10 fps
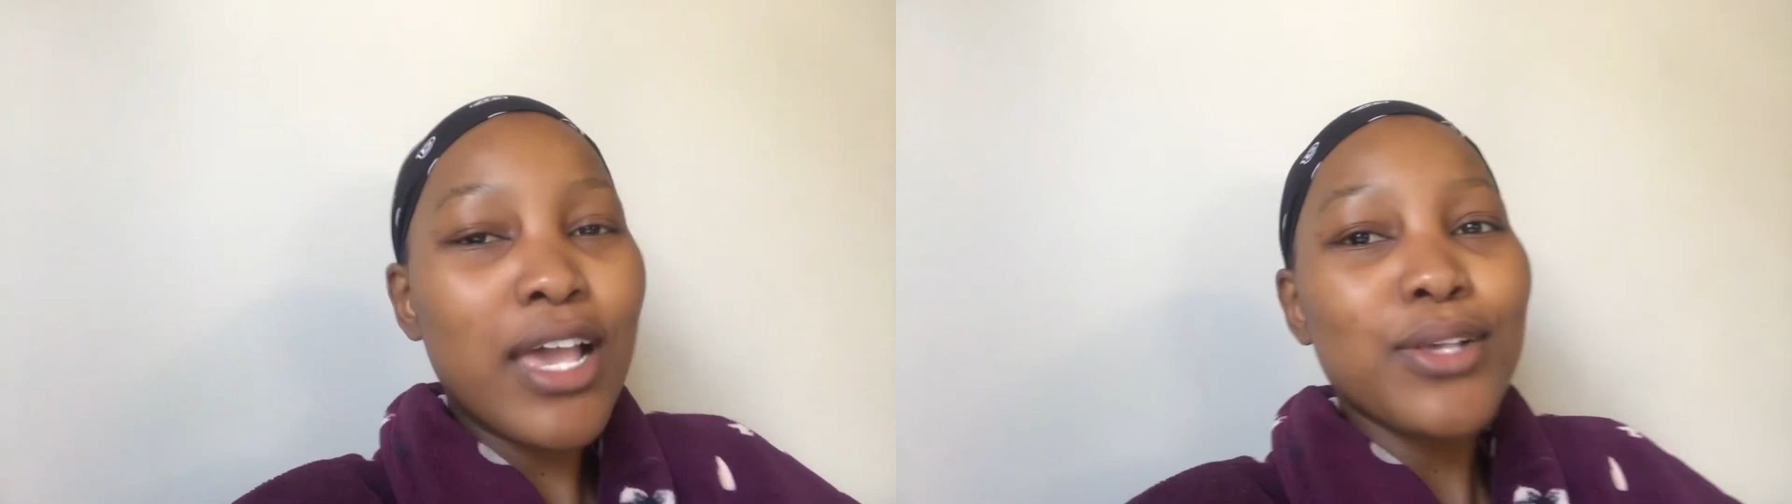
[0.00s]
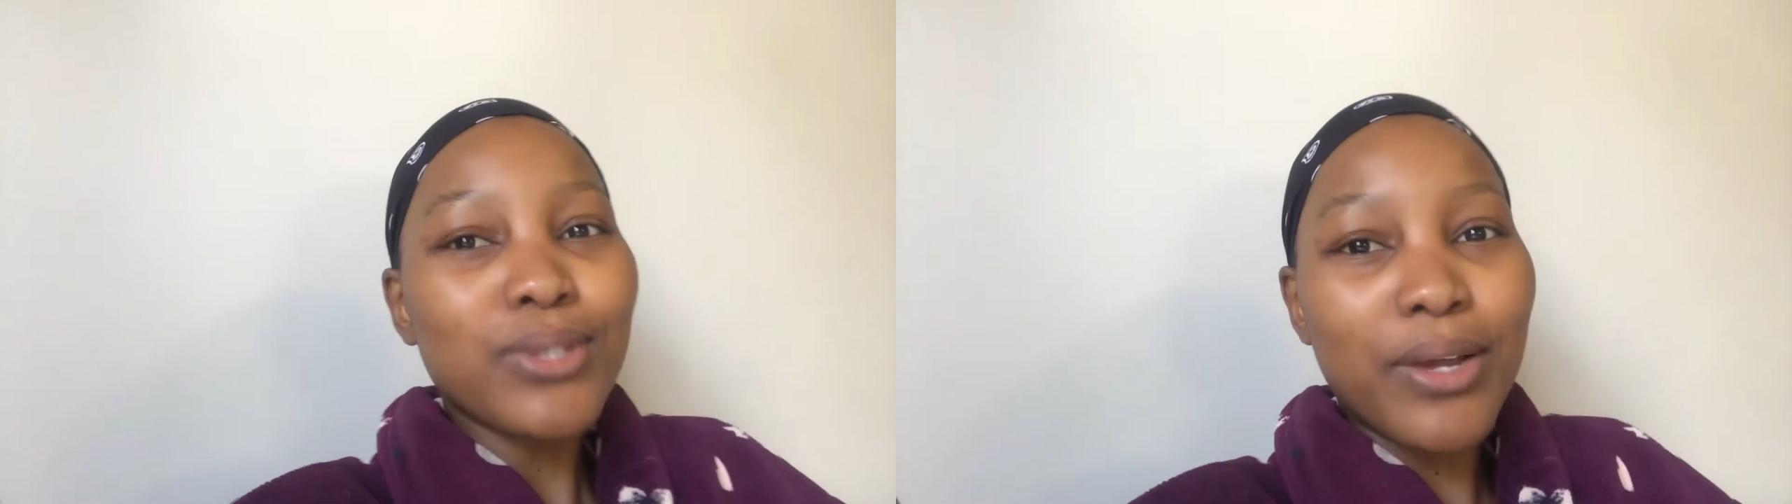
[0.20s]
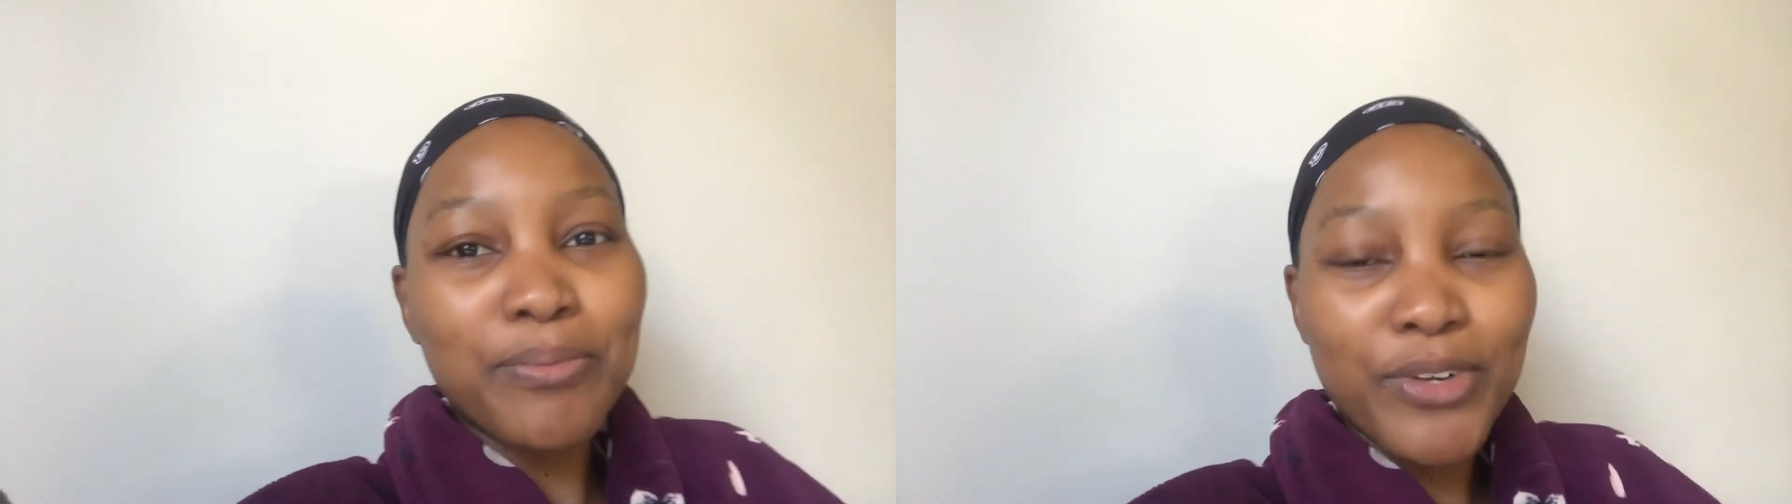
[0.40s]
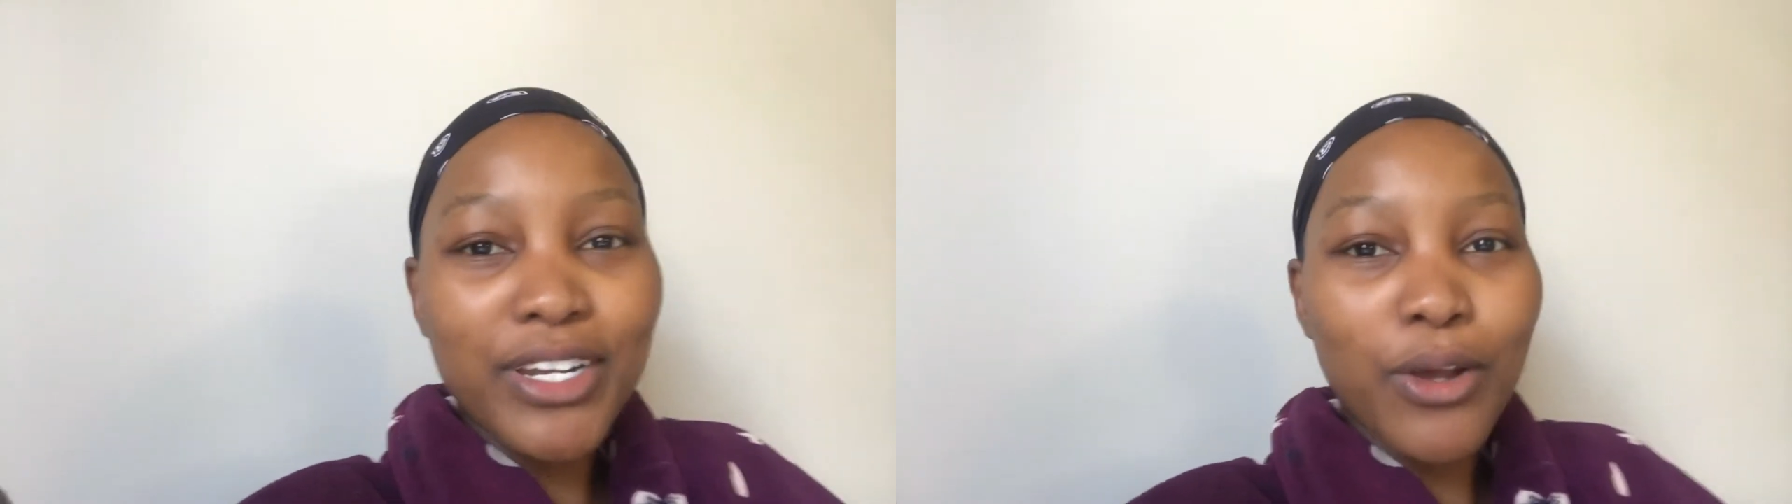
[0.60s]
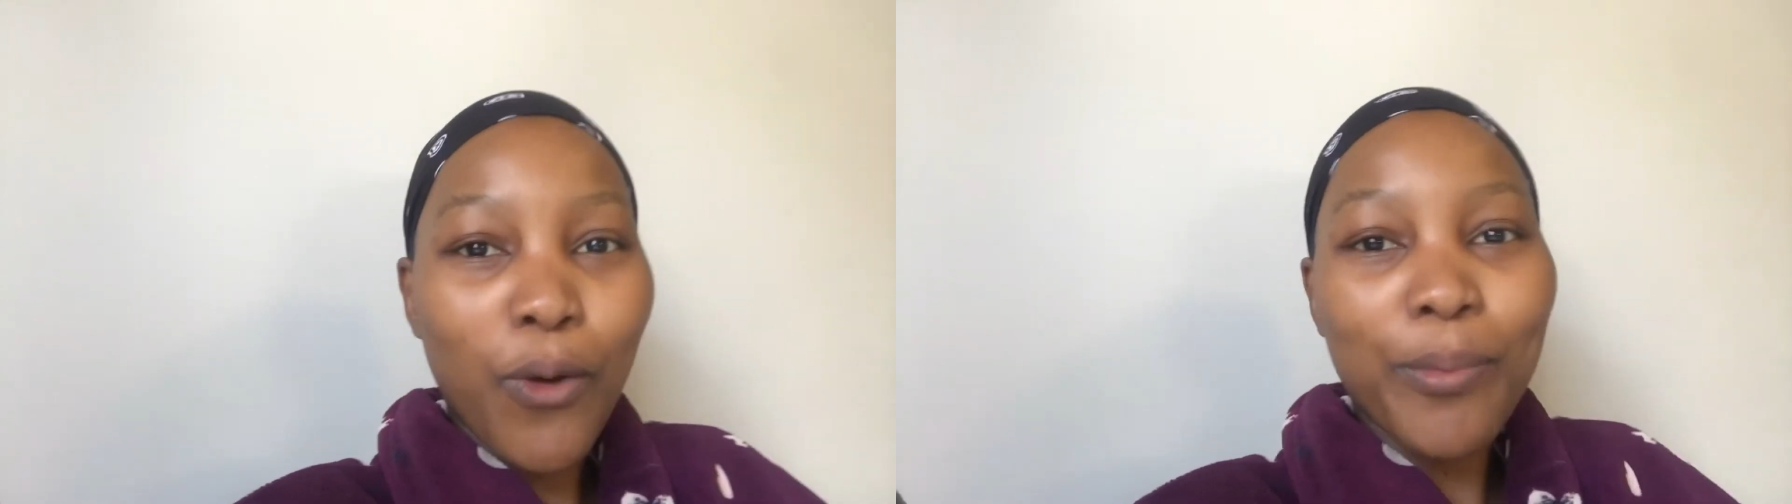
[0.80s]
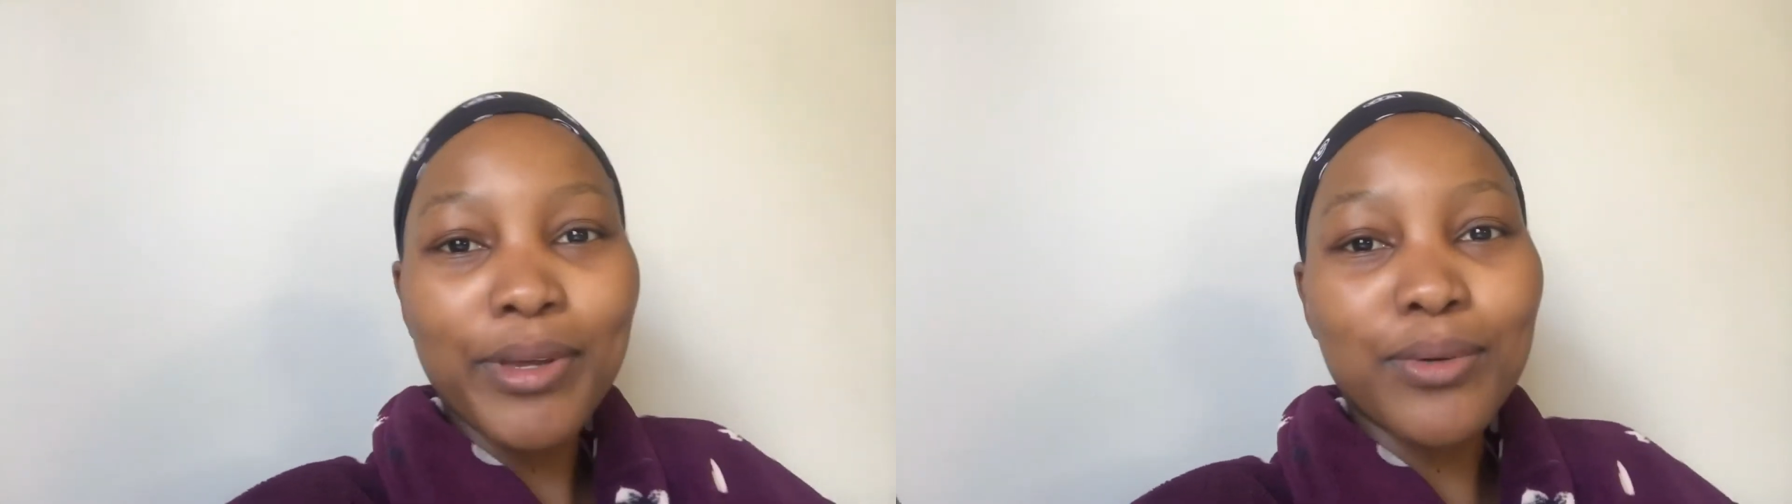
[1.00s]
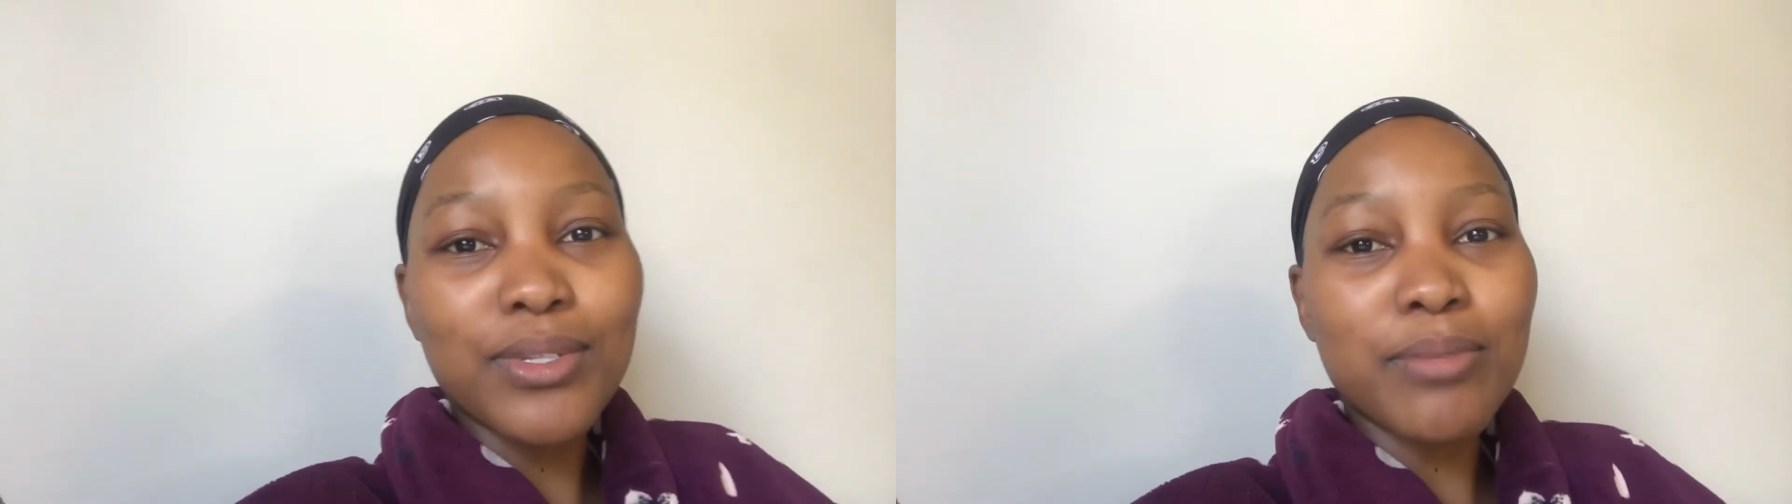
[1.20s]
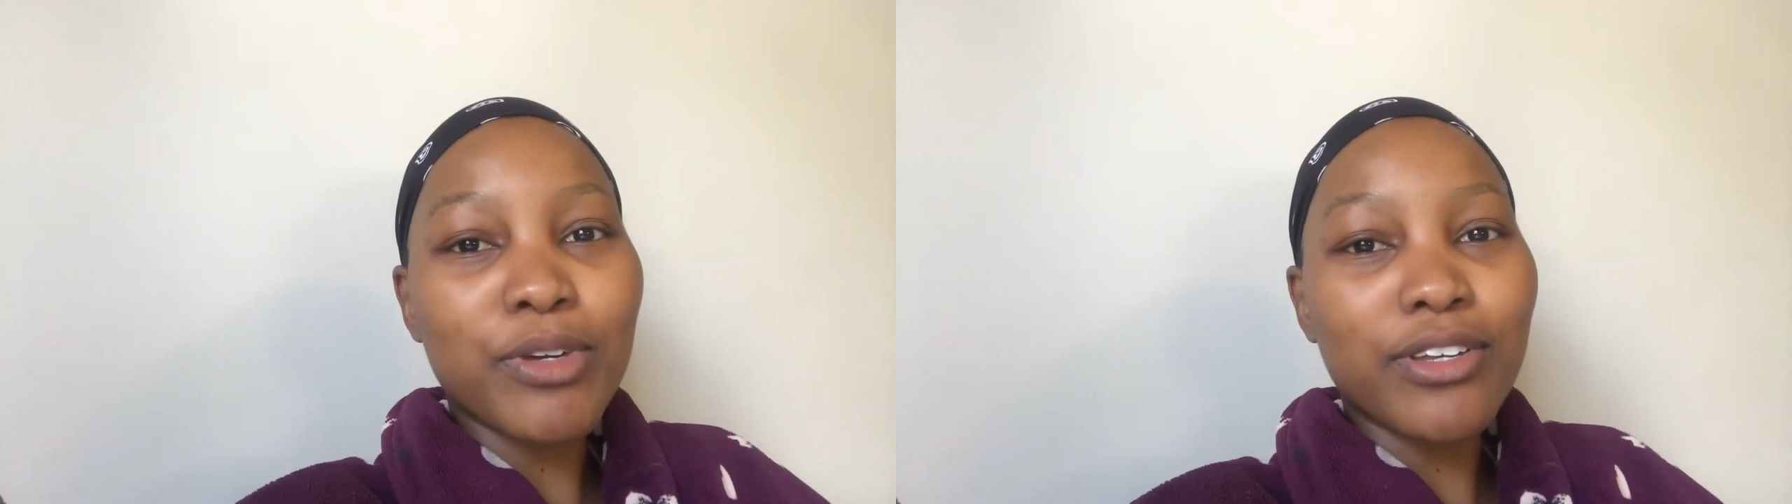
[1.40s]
So I'm really hoping that I'm